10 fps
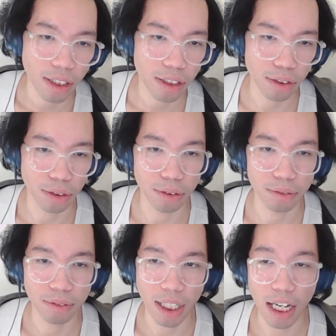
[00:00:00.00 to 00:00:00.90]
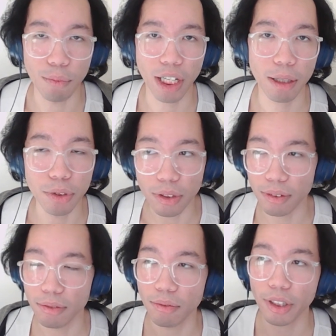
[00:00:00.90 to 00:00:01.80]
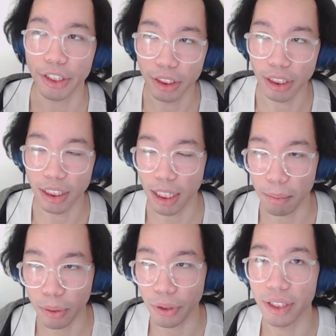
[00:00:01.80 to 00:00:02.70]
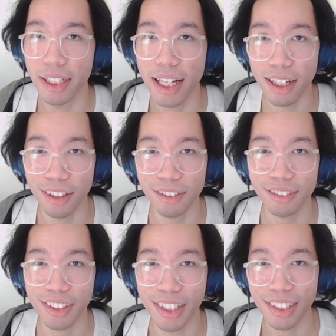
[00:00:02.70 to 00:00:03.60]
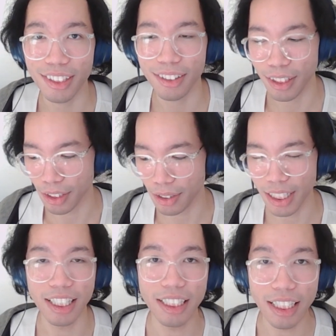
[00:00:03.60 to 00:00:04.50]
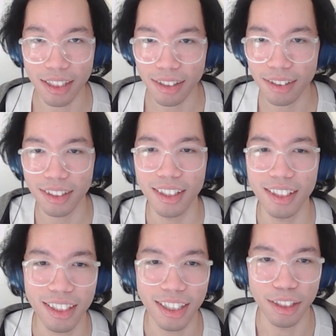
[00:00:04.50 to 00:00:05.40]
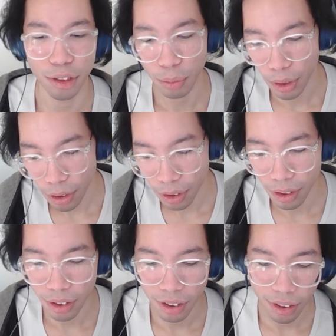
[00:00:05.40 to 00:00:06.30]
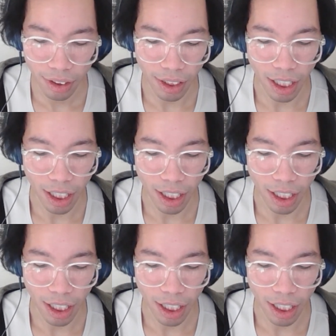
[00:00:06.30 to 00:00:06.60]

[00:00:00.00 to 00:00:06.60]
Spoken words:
So what I'm currently employing now is, because it's the easiest, is Twitter.